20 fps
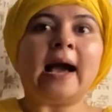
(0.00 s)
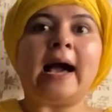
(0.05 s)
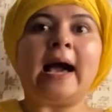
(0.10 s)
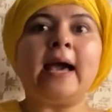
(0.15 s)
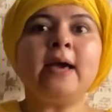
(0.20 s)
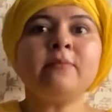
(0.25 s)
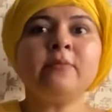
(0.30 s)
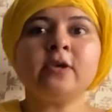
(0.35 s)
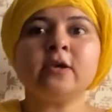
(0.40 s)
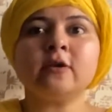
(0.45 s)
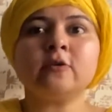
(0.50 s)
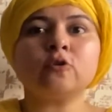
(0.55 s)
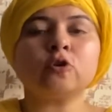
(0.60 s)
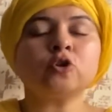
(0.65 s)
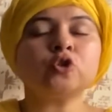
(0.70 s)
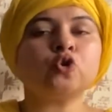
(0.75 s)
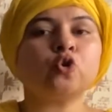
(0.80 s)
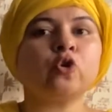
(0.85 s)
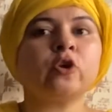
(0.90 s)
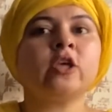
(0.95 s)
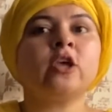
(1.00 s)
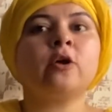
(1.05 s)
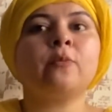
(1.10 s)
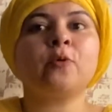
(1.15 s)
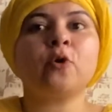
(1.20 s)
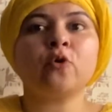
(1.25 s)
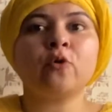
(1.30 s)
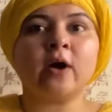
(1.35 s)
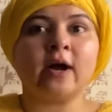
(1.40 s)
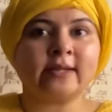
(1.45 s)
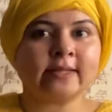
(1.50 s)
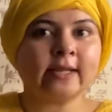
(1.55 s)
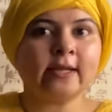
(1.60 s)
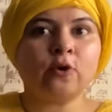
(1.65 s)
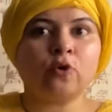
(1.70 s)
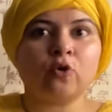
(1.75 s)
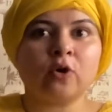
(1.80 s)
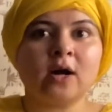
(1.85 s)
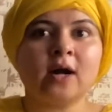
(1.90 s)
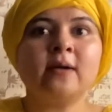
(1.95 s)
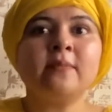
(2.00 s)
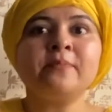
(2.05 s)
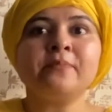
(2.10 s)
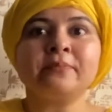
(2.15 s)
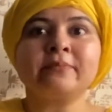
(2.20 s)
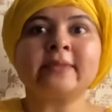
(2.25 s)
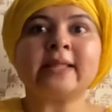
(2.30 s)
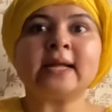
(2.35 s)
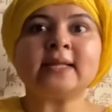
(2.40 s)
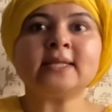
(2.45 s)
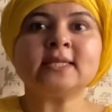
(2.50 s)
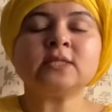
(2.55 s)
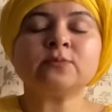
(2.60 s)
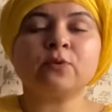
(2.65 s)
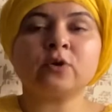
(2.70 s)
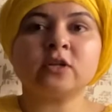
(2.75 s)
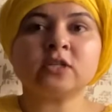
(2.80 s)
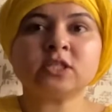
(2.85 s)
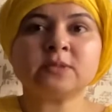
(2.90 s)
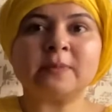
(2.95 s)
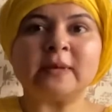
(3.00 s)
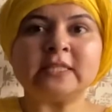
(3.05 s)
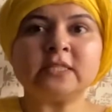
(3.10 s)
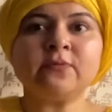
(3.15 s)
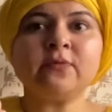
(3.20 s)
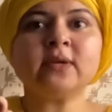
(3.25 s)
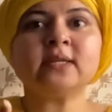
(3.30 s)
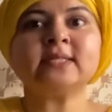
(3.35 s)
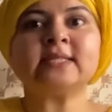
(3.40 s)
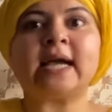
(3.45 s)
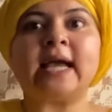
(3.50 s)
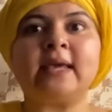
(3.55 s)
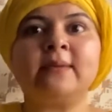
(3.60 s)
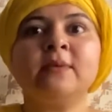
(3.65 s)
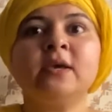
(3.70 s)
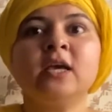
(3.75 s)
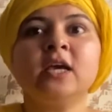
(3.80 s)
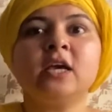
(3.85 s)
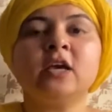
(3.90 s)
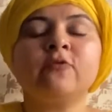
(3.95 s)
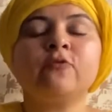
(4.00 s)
I am here not talking about Hatha Yoga, that is for a specific time.